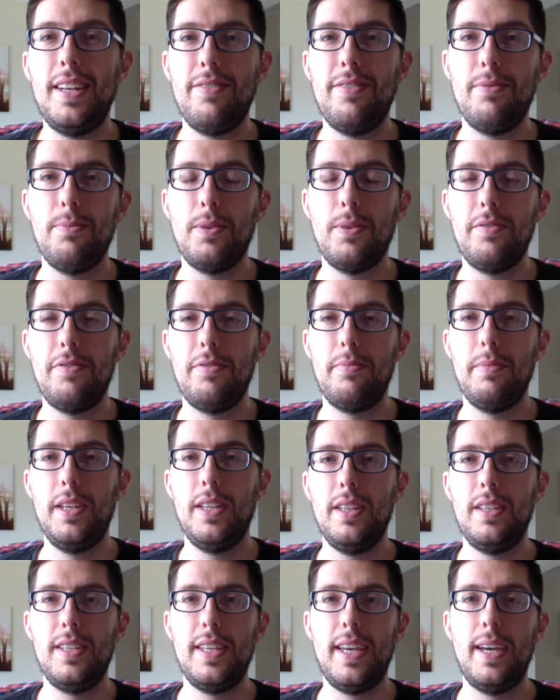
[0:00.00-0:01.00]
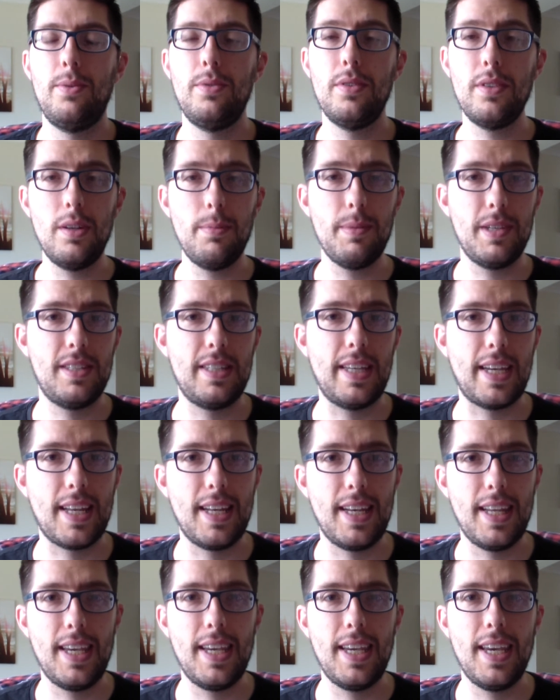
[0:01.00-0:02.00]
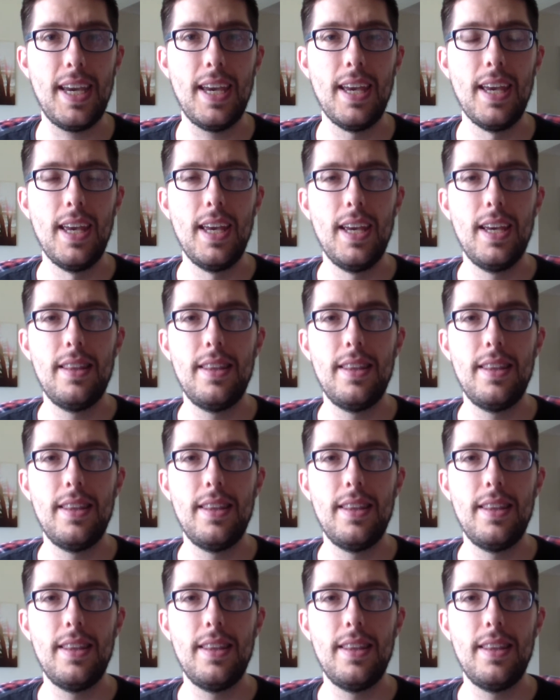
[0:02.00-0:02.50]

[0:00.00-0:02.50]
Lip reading: different one for this year. It was only my second day.